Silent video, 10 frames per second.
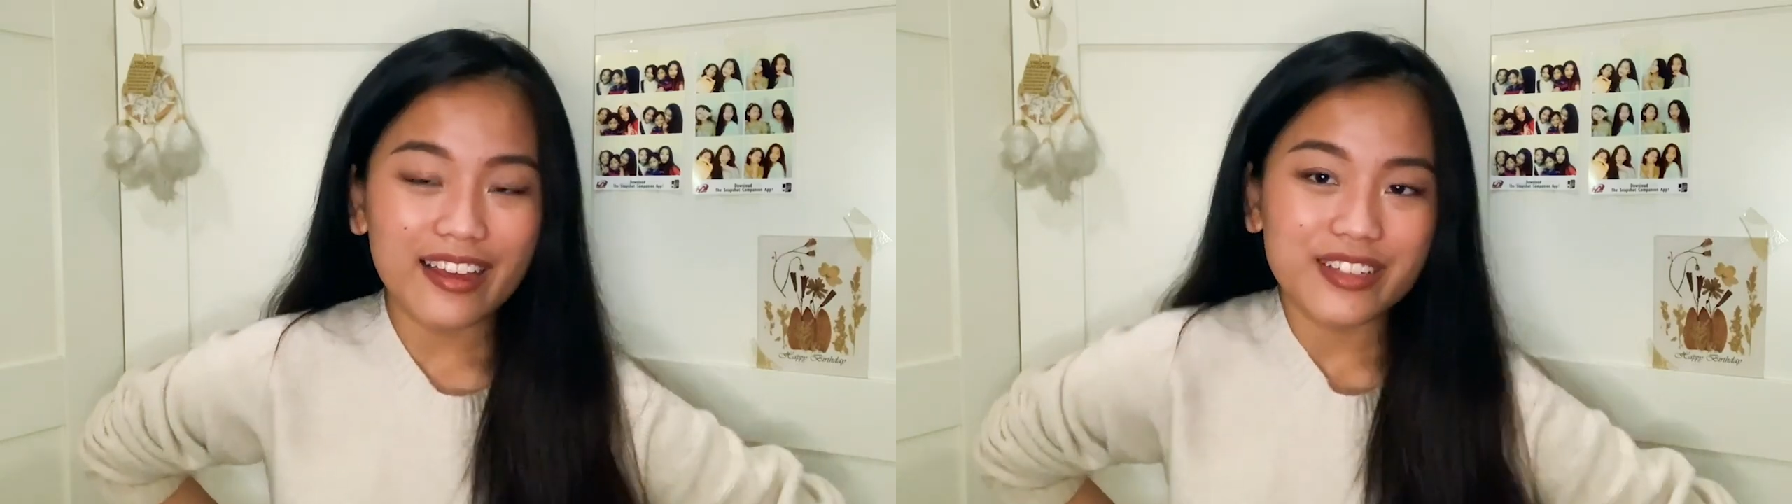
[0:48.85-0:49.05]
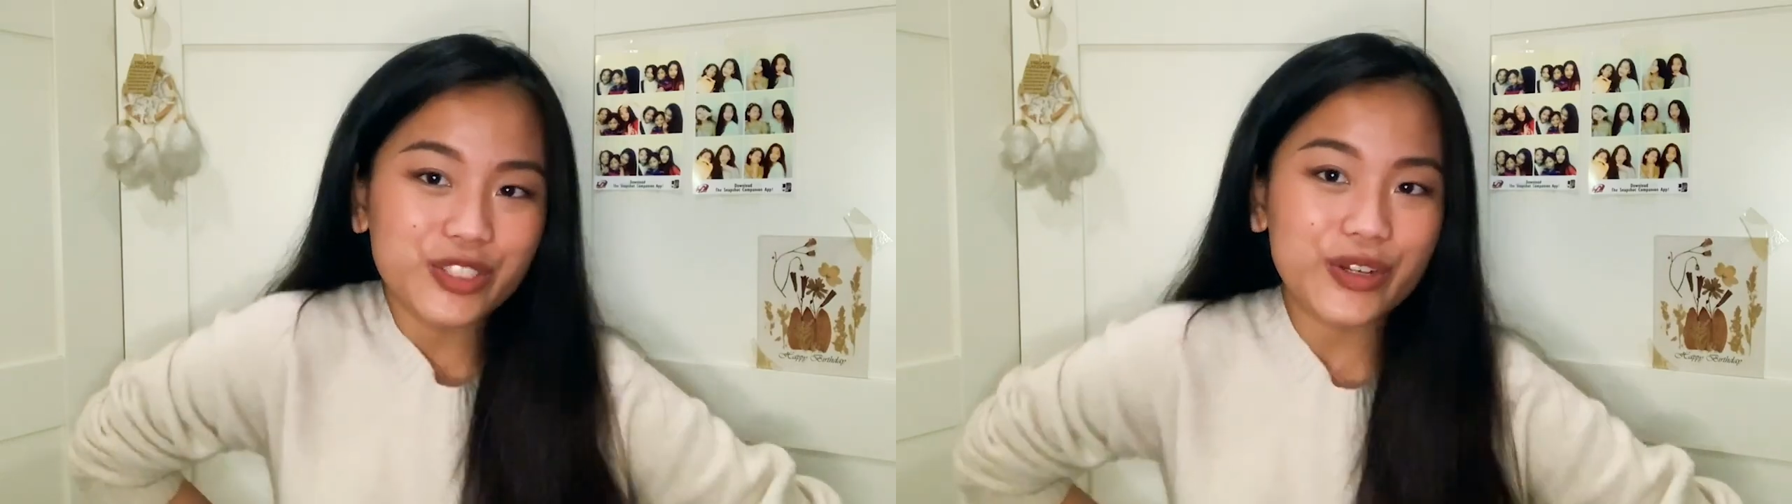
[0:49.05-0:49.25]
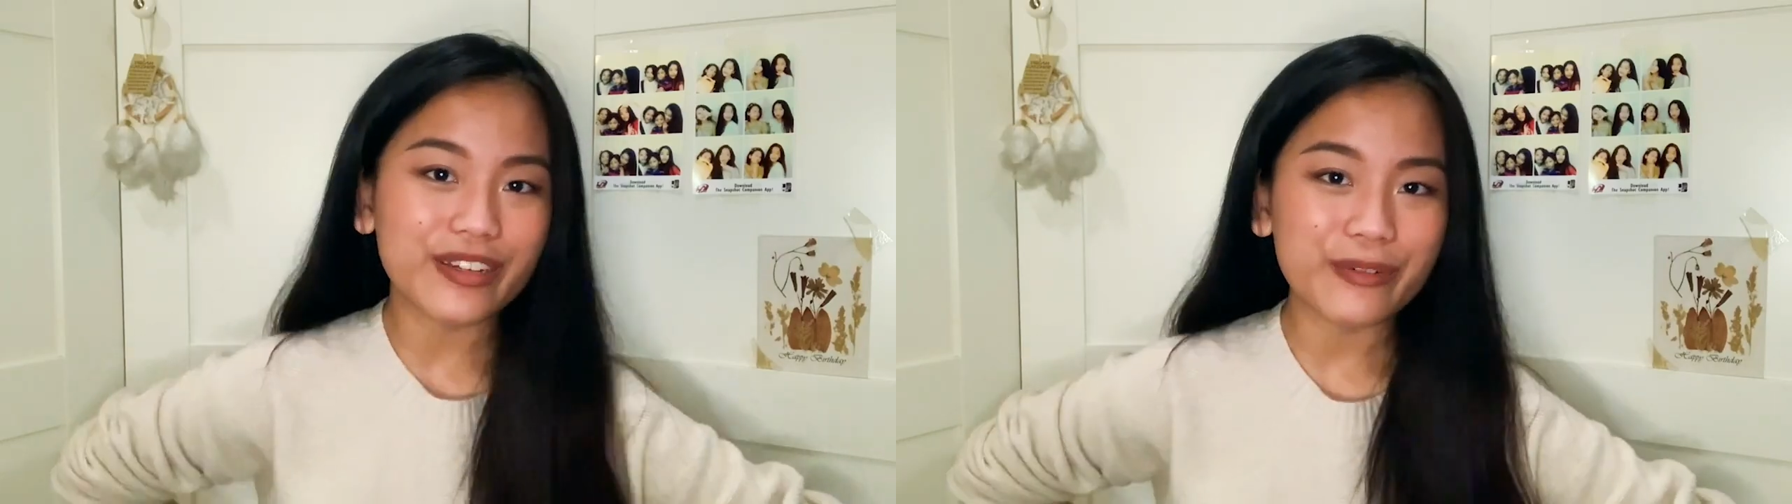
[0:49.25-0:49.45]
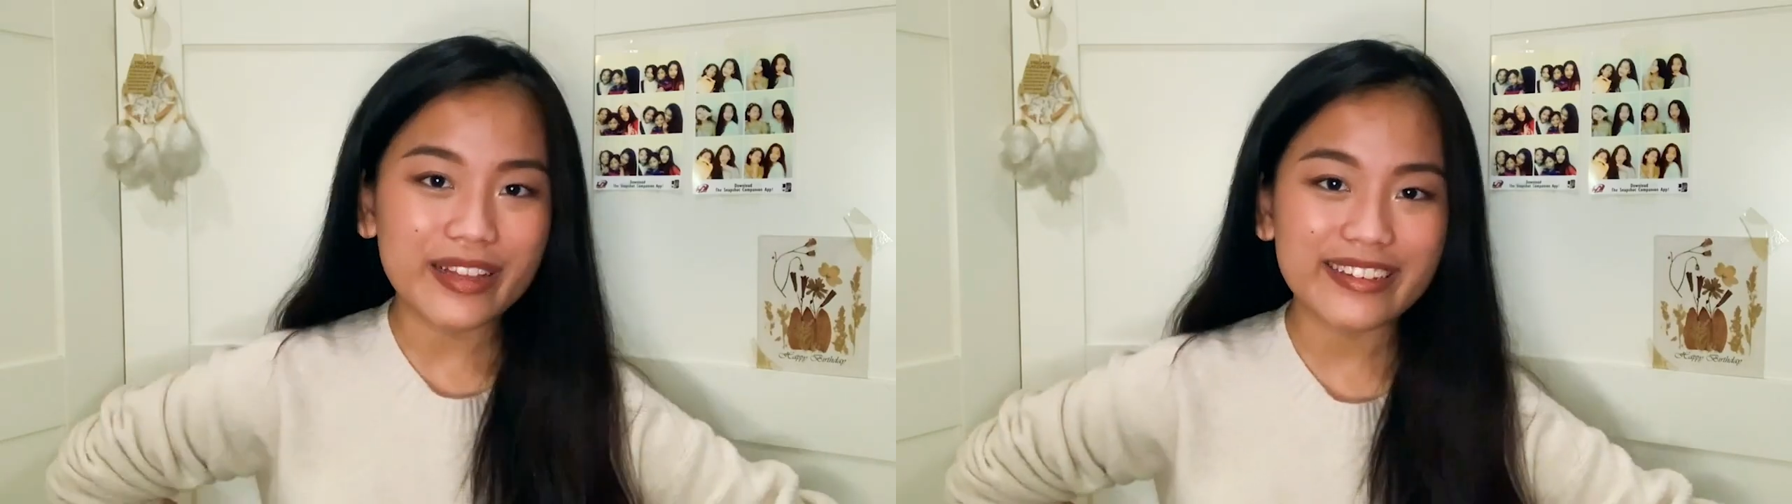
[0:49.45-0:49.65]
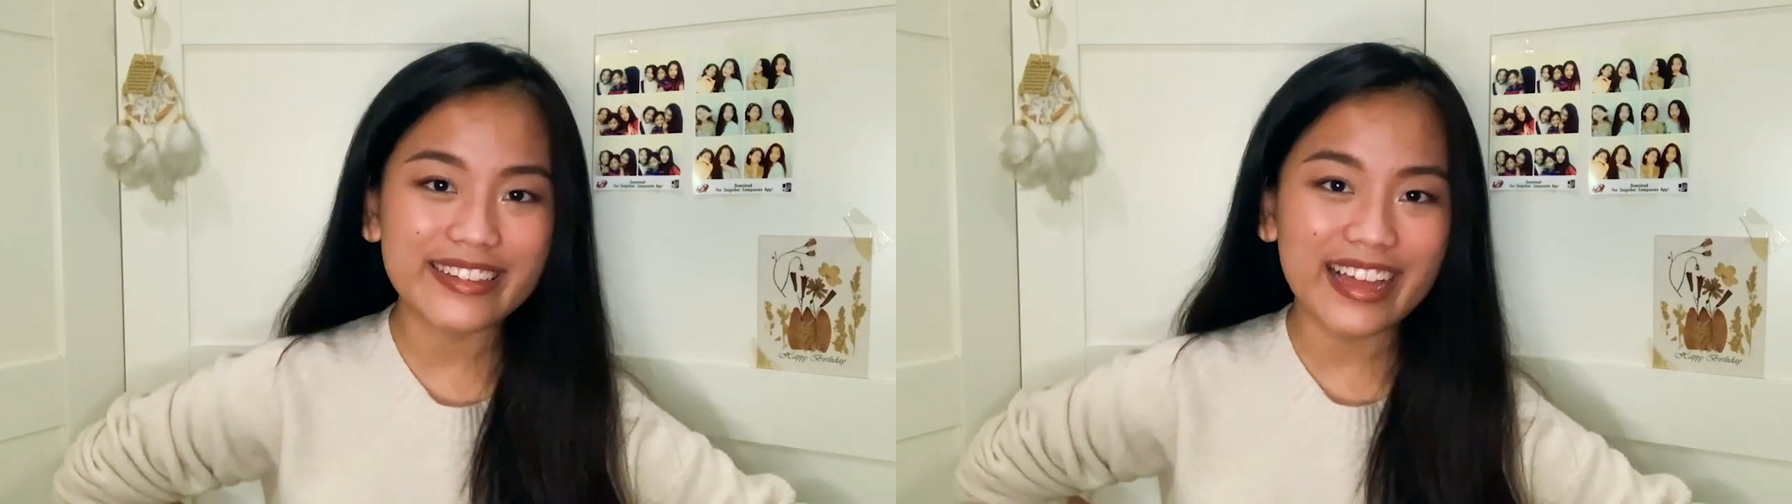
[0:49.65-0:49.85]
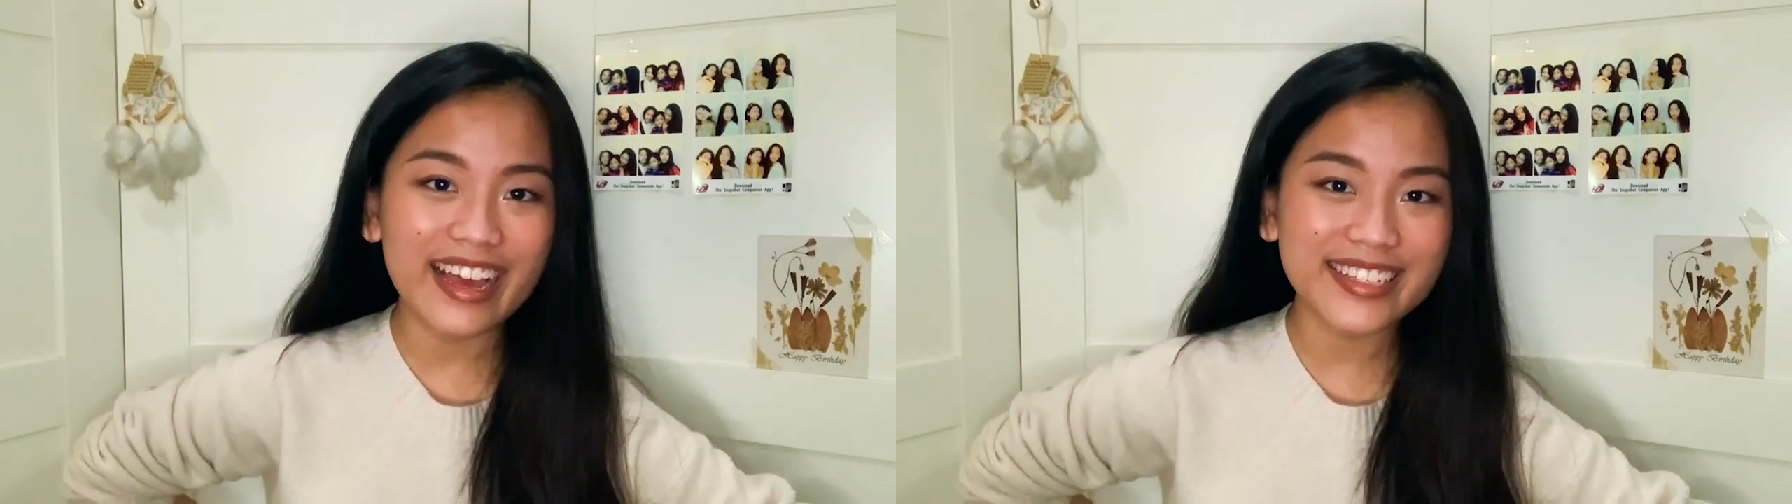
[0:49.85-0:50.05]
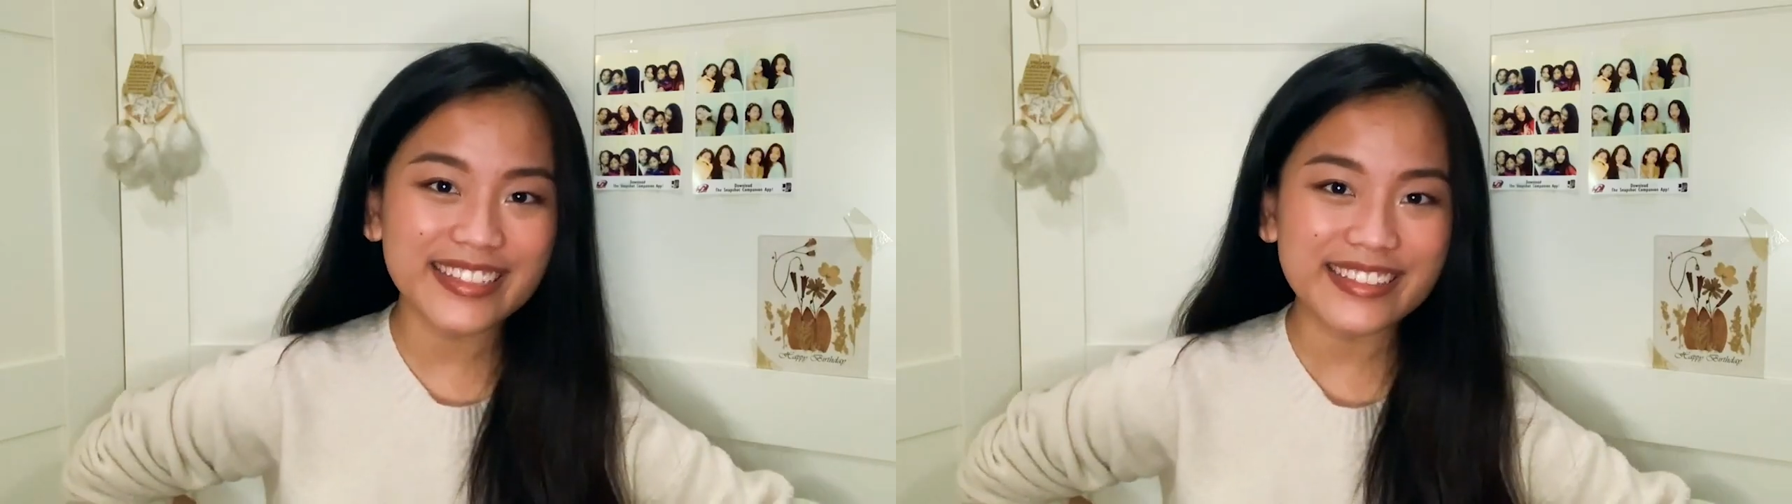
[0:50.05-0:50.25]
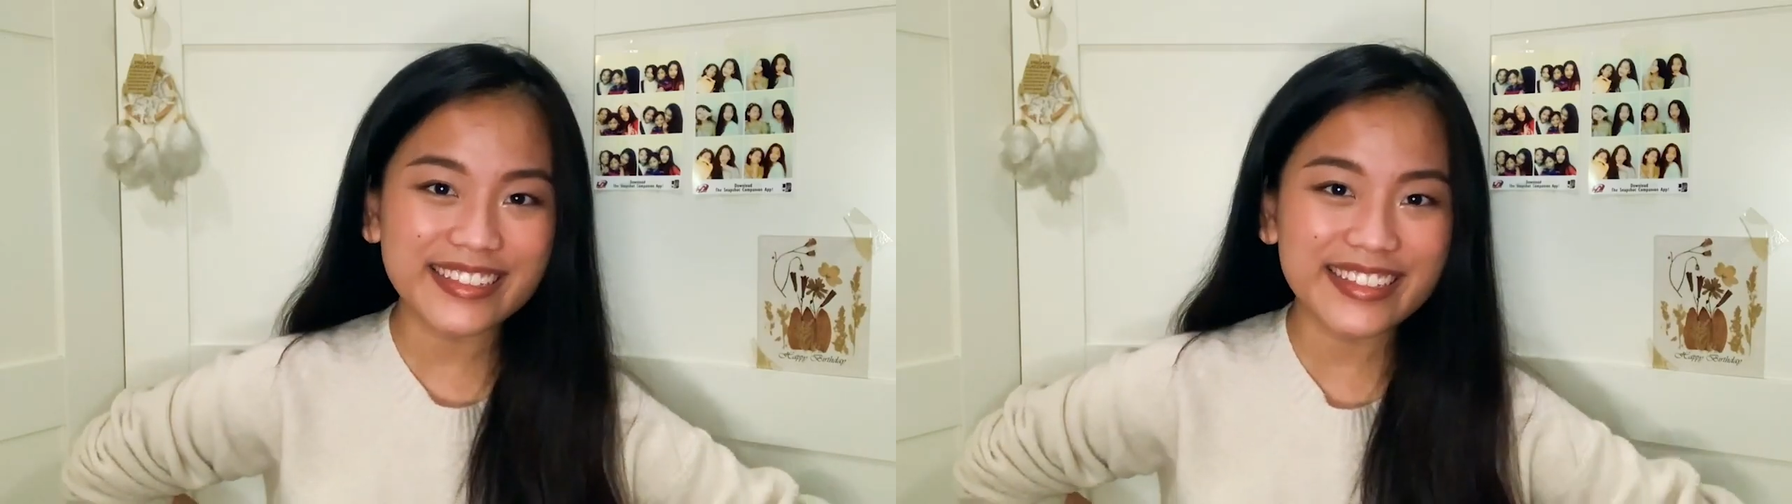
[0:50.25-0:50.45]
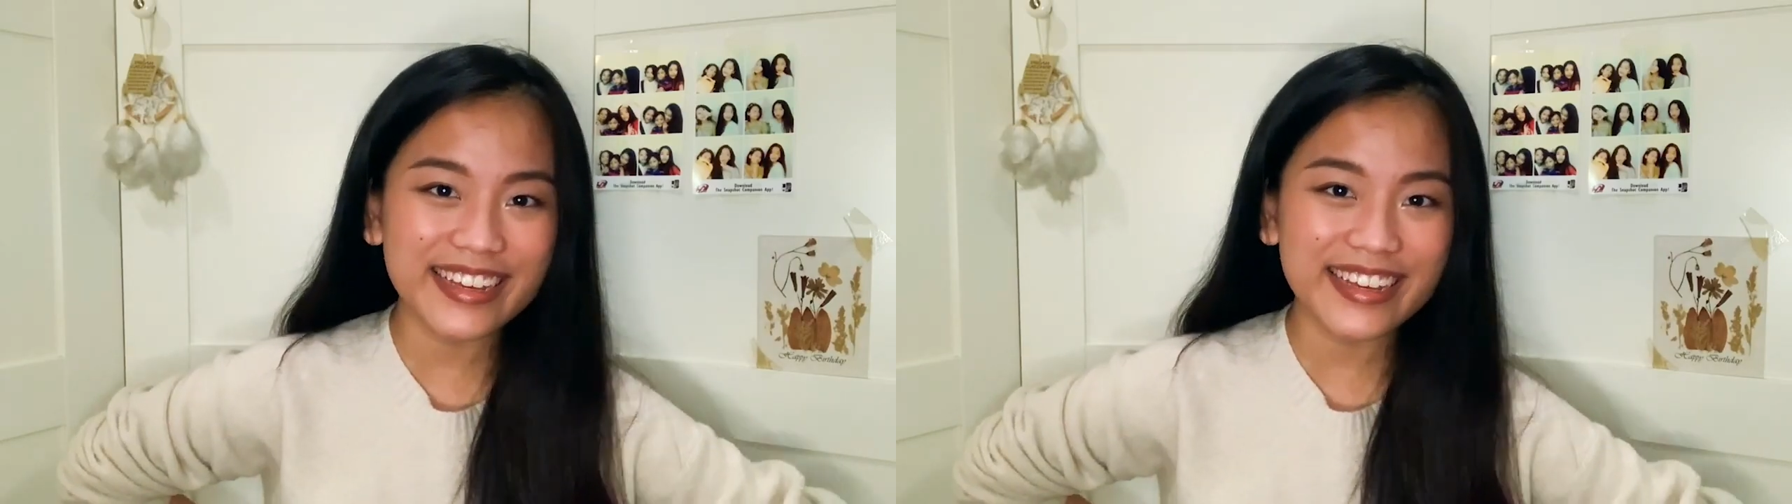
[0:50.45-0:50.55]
enjoyed it while it lasts.